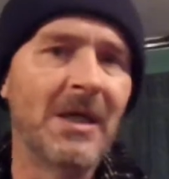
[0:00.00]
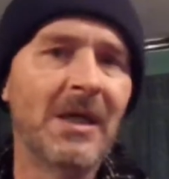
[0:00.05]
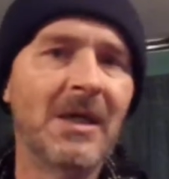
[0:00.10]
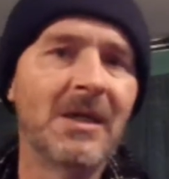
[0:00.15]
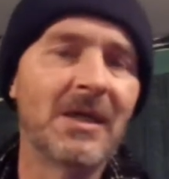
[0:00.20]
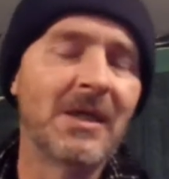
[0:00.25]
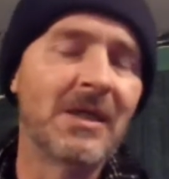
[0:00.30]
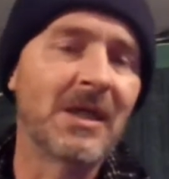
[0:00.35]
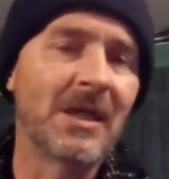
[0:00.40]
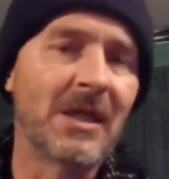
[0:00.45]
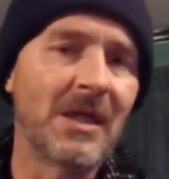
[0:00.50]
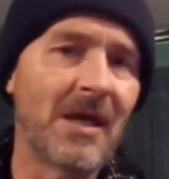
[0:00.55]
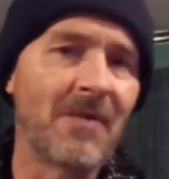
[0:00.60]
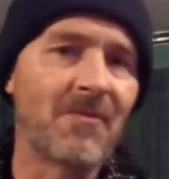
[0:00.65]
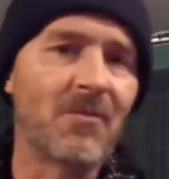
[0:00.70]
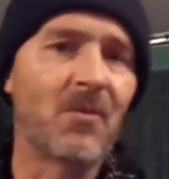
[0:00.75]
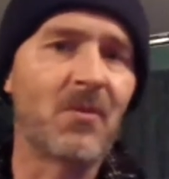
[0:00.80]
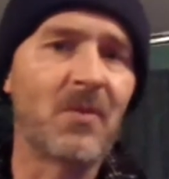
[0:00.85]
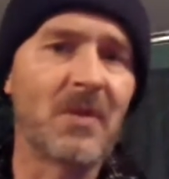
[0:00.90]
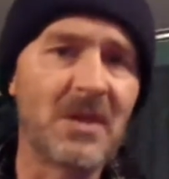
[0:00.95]
They
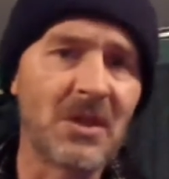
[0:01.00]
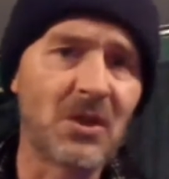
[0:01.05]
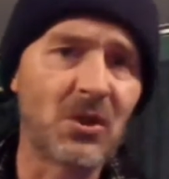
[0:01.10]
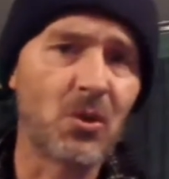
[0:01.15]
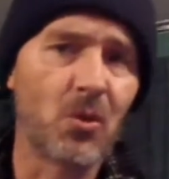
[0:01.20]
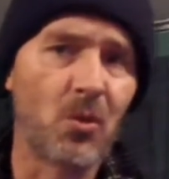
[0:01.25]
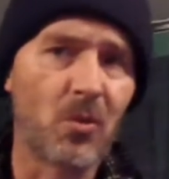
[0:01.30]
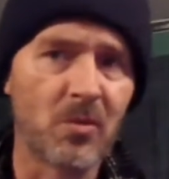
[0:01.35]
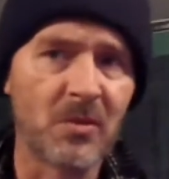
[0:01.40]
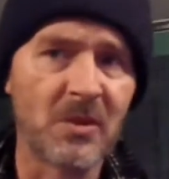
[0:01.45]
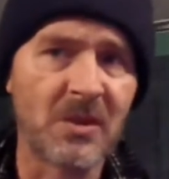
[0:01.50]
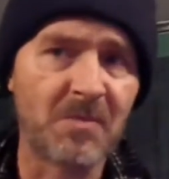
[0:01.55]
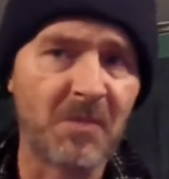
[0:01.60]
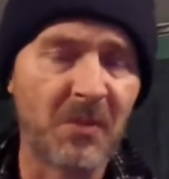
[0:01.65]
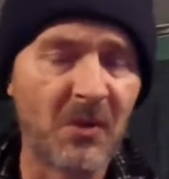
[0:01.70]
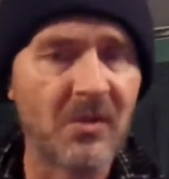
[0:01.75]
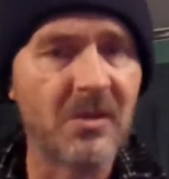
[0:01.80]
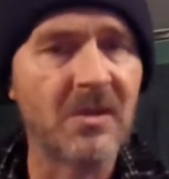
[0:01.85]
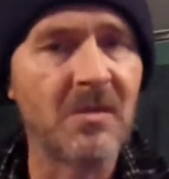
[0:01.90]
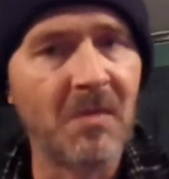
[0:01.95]
have a fiduciary
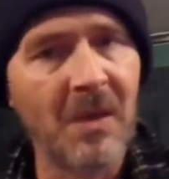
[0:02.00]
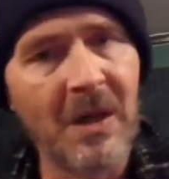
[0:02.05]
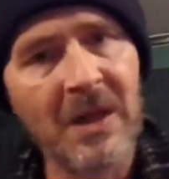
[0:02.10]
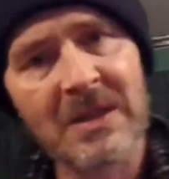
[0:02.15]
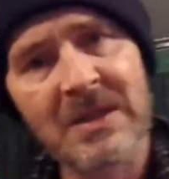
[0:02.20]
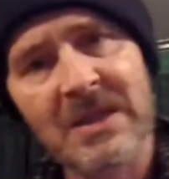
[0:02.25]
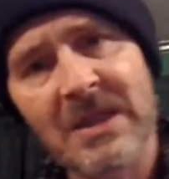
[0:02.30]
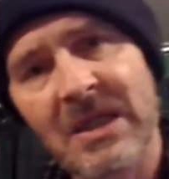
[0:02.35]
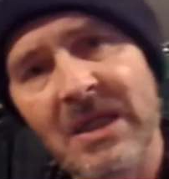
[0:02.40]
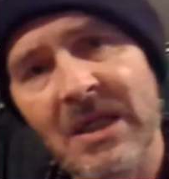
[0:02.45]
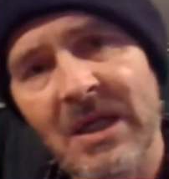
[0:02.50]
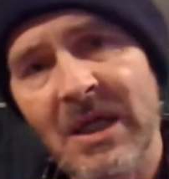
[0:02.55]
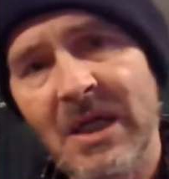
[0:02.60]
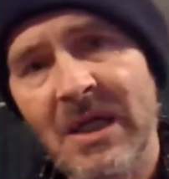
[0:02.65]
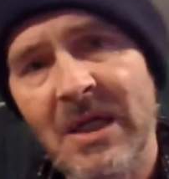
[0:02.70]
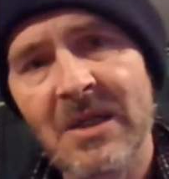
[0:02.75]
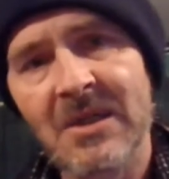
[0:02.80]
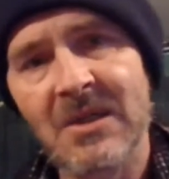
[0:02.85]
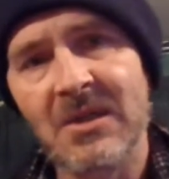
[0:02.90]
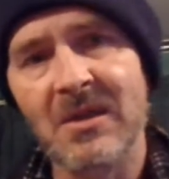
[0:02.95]
responsibility.
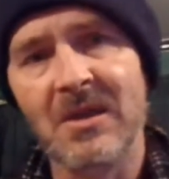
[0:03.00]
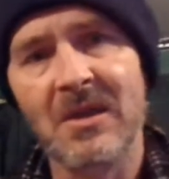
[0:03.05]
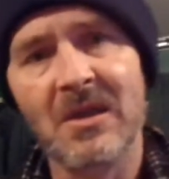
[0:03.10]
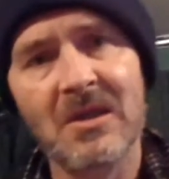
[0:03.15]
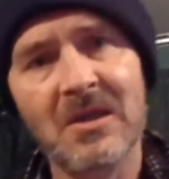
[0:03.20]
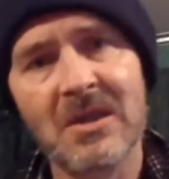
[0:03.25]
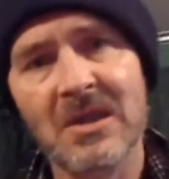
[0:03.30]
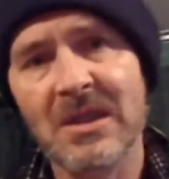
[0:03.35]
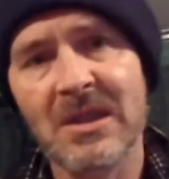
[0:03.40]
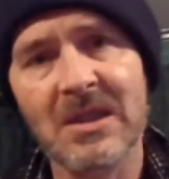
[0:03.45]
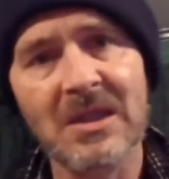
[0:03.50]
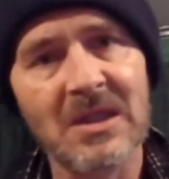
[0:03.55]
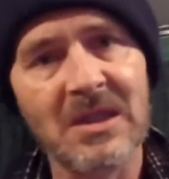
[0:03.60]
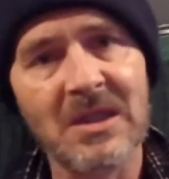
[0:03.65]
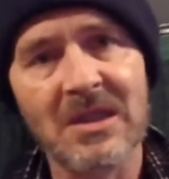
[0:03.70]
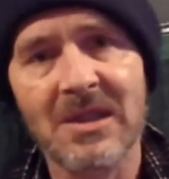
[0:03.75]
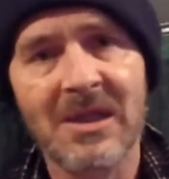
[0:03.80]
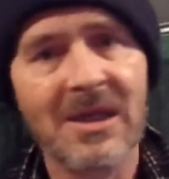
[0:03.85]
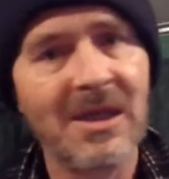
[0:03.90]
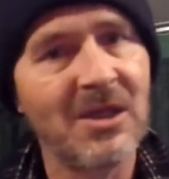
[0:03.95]
So those
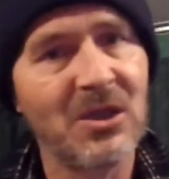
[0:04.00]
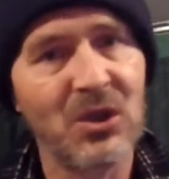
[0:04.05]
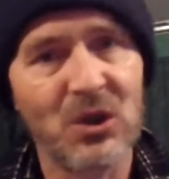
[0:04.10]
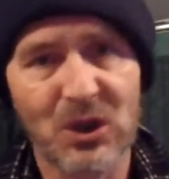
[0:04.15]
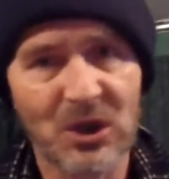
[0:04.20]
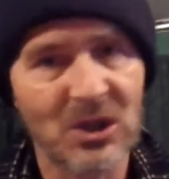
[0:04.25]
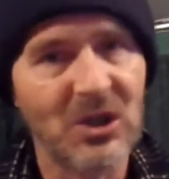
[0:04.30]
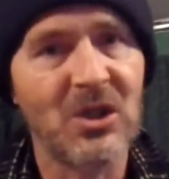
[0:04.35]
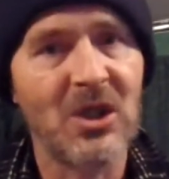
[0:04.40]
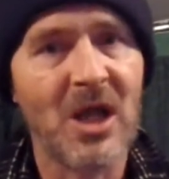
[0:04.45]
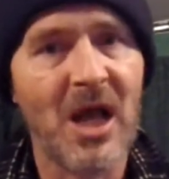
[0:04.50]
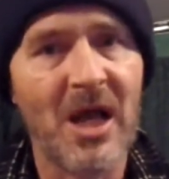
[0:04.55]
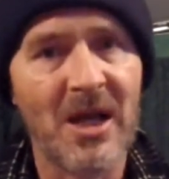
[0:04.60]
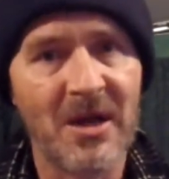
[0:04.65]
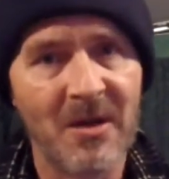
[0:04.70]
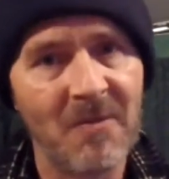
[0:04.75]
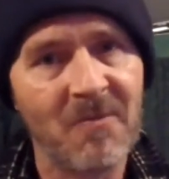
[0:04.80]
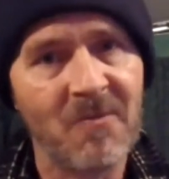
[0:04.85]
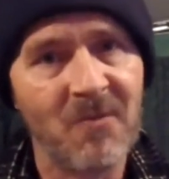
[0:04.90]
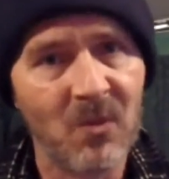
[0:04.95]
things, it's just
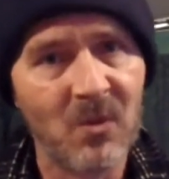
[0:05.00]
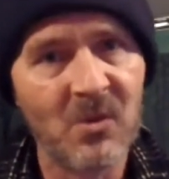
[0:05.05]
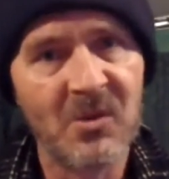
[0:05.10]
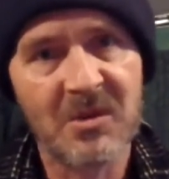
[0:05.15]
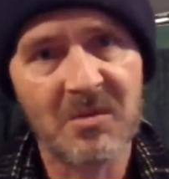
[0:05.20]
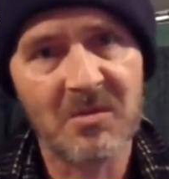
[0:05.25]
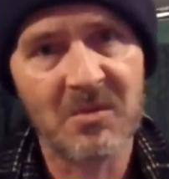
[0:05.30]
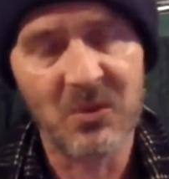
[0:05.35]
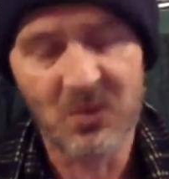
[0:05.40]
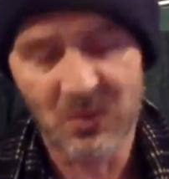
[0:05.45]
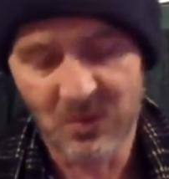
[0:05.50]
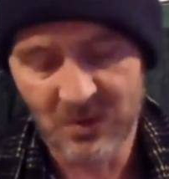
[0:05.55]
unenforceable.